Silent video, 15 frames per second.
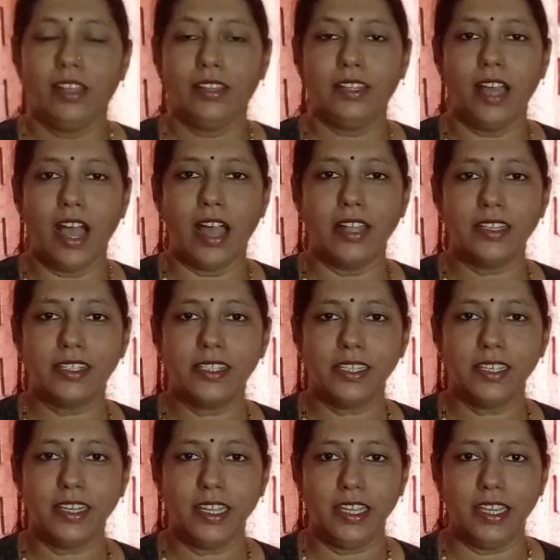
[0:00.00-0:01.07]
The answer
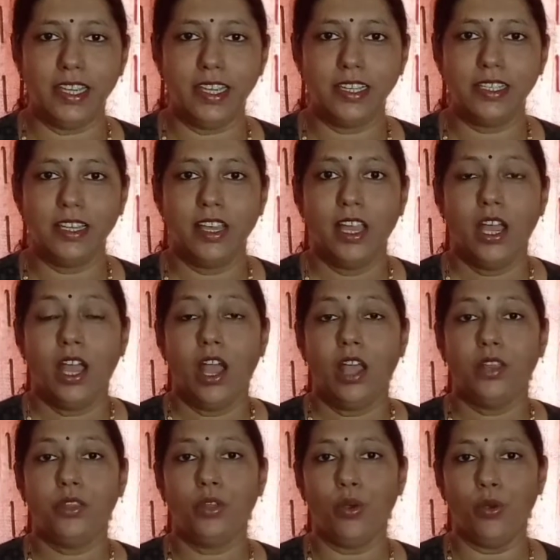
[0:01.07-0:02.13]
is
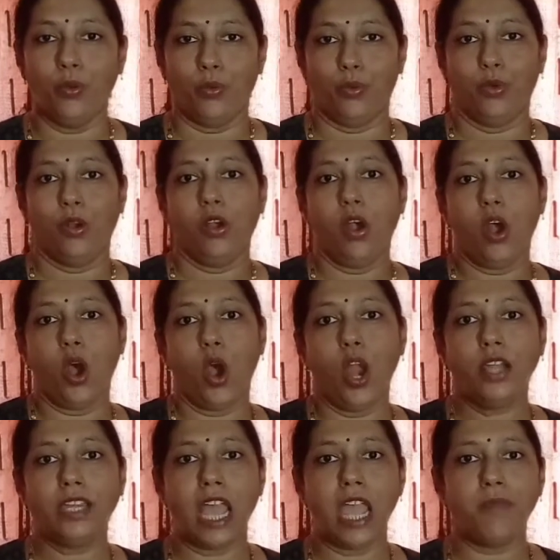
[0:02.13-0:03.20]
no.
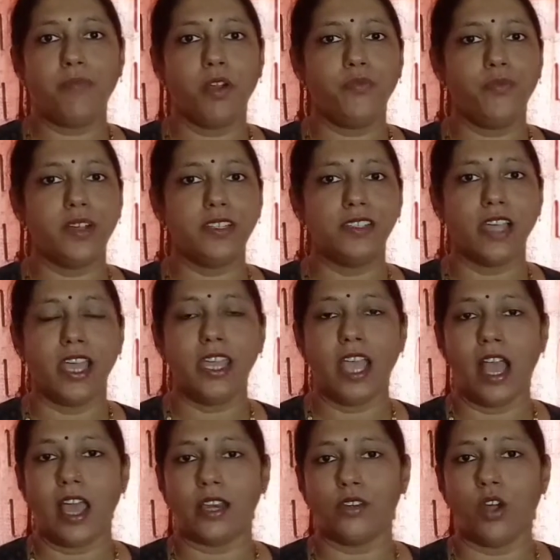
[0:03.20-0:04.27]
All type of fungi
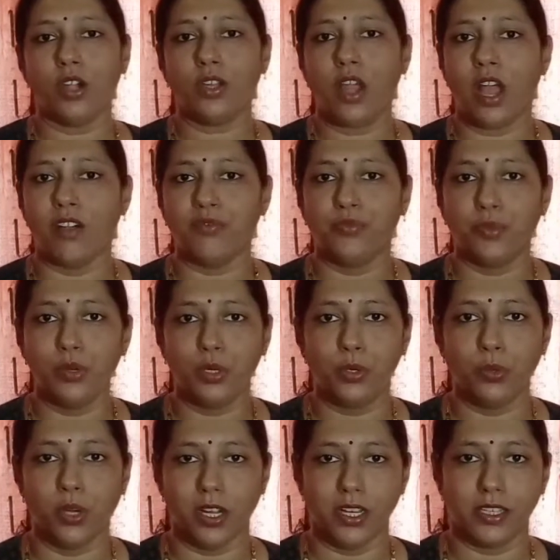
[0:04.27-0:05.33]
are not harmful
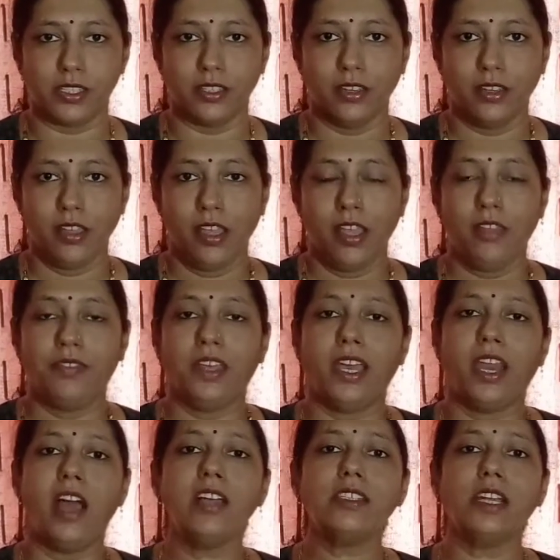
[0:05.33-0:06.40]
to us. There
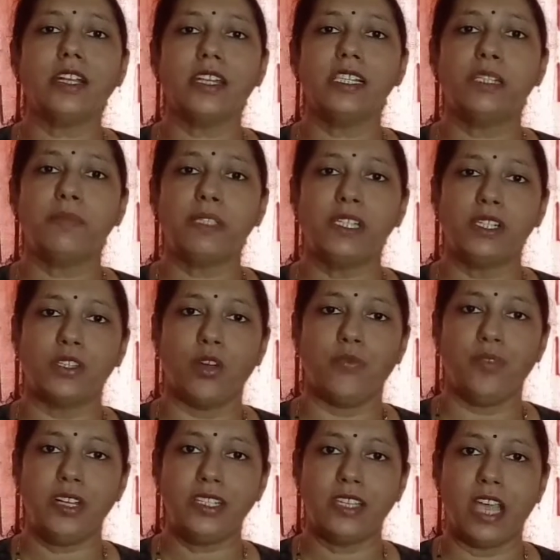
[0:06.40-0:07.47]
are certain species of
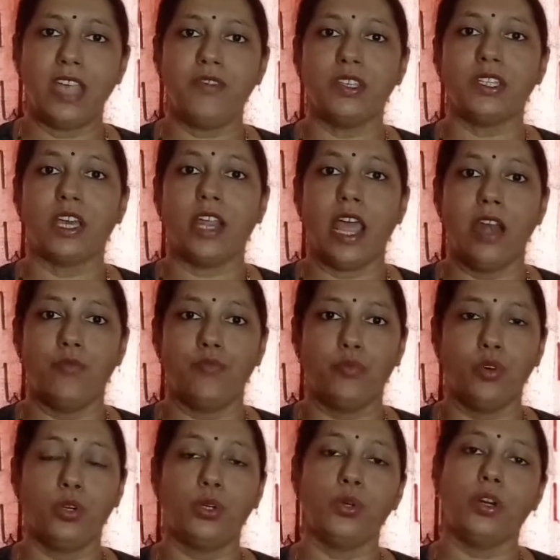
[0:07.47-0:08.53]
fungi which are
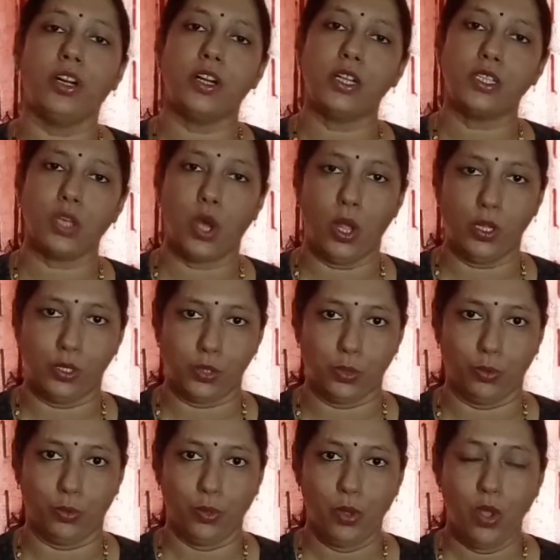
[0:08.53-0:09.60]
helpful to us
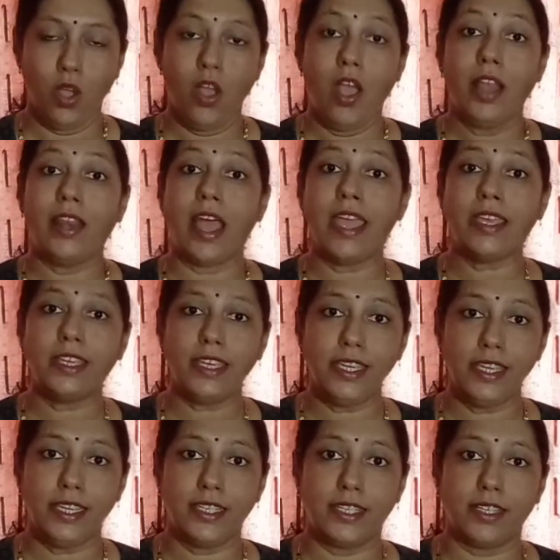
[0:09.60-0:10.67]
also, like
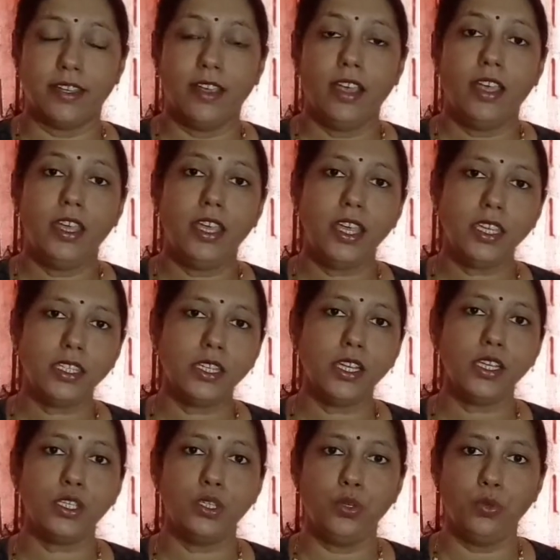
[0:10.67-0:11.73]
yeast. Yeast
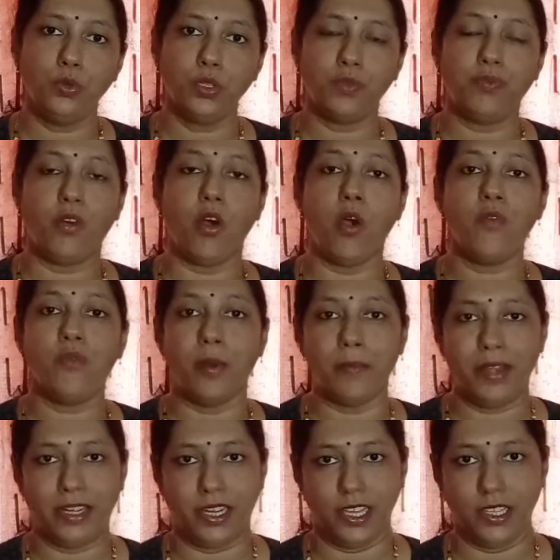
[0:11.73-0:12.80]
is used for
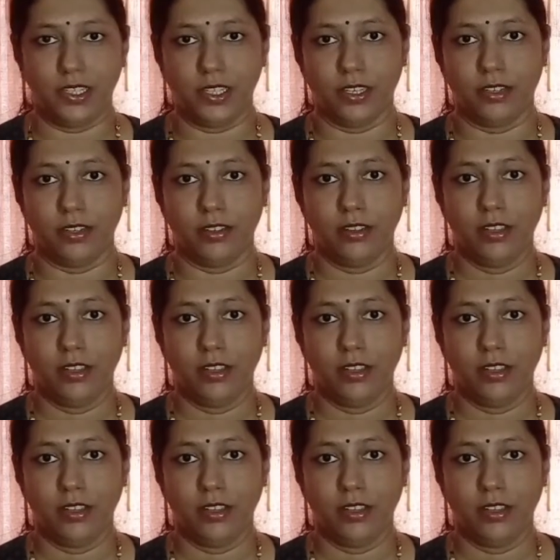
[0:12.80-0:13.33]
fermentation.